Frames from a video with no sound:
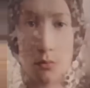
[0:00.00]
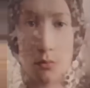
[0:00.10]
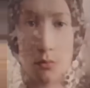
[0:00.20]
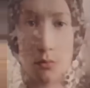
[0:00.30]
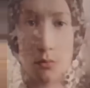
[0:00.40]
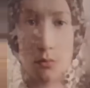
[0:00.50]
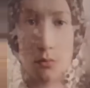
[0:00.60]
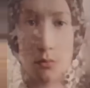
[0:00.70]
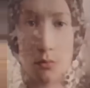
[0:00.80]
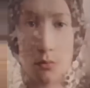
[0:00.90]

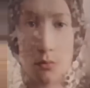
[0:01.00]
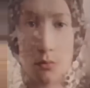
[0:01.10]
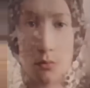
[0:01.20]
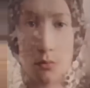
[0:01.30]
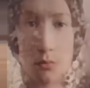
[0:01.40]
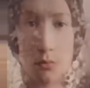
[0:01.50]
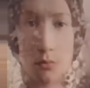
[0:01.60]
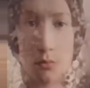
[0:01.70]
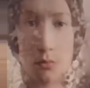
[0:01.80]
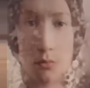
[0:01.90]

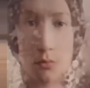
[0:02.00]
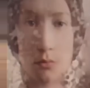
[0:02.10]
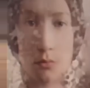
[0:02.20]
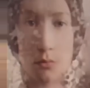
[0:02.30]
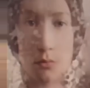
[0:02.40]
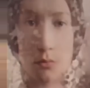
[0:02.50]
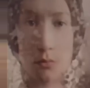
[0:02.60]
The person shown says nothing.